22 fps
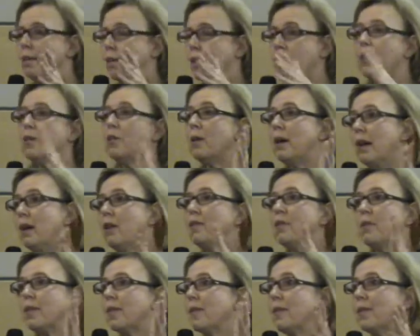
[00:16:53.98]
okay, so
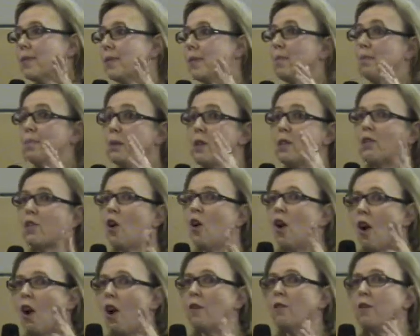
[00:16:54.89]
here's
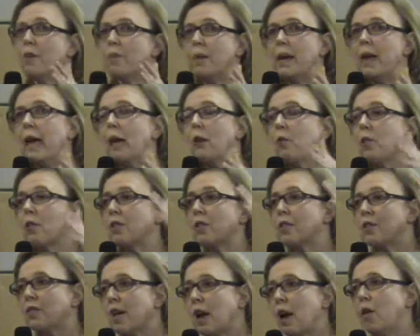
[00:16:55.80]
bizarre for me was
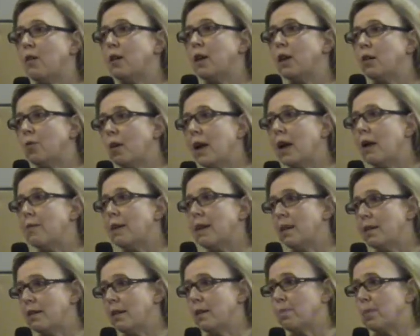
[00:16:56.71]
a Saudi
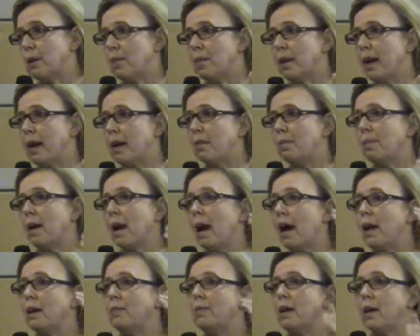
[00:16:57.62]
Arabian diplomat
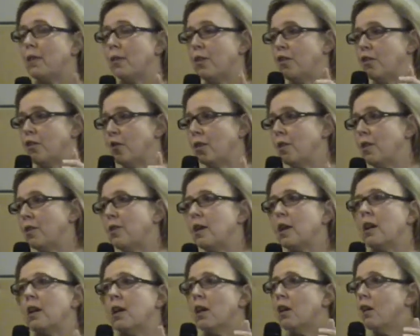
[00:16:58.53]
patting me on the shoulder and
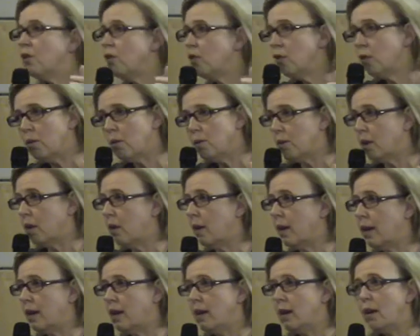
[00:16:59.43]
saying, don't
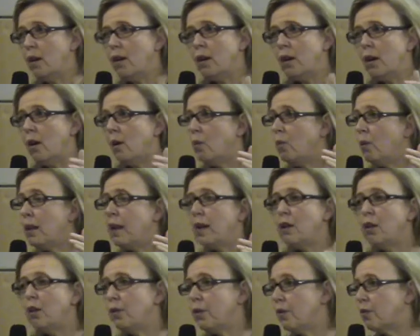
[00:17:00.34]
worry, we
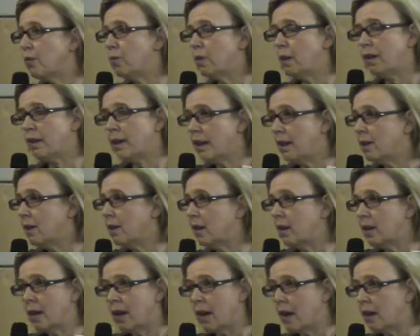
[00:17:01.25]
know this really
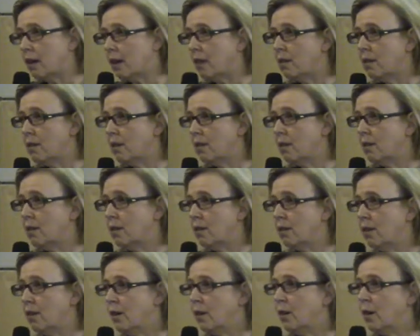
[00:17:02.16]
isn't Canada.
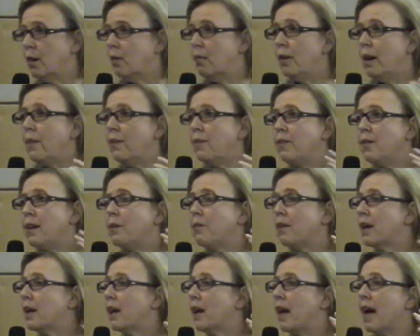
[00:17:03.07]
We've seen
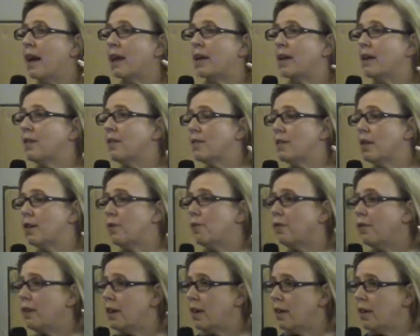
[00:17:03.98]
what Canada has done for